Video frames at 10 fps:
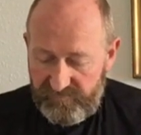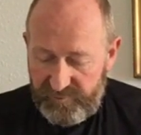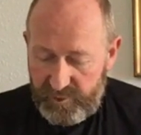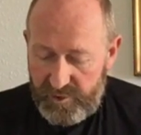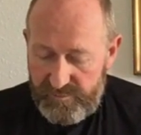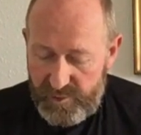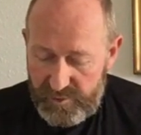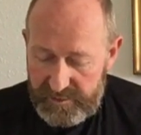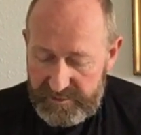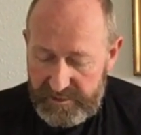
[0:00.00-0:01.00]
for
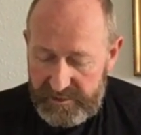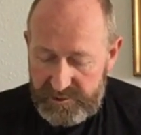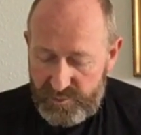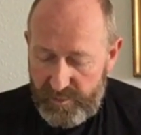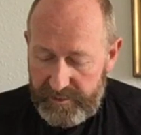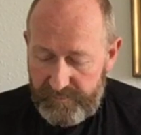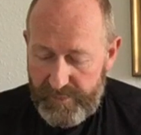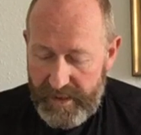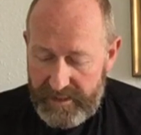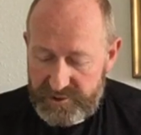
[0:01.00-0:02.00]
communities where
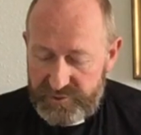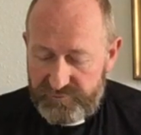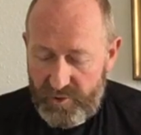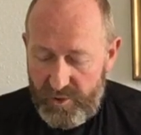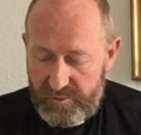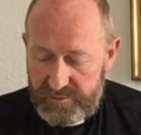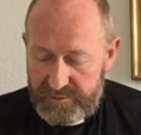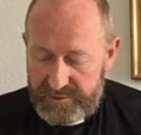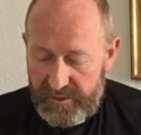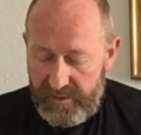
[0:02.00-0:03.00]
past
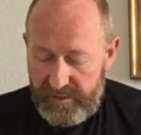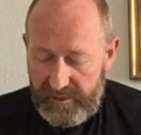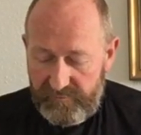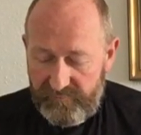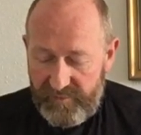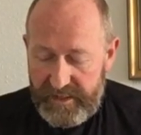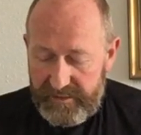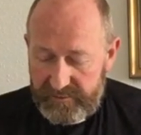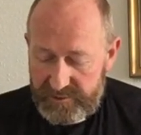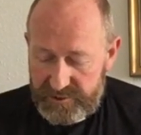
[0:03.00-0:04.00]
wrongs and
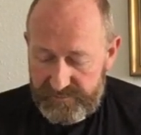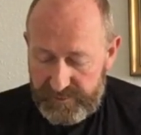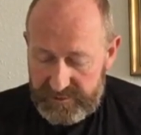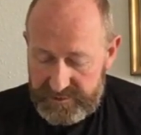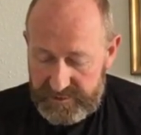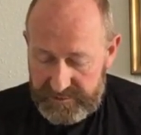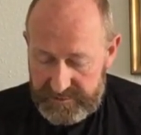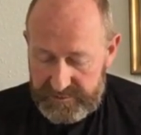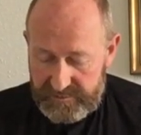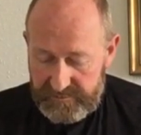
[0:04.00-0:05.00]
violence persist,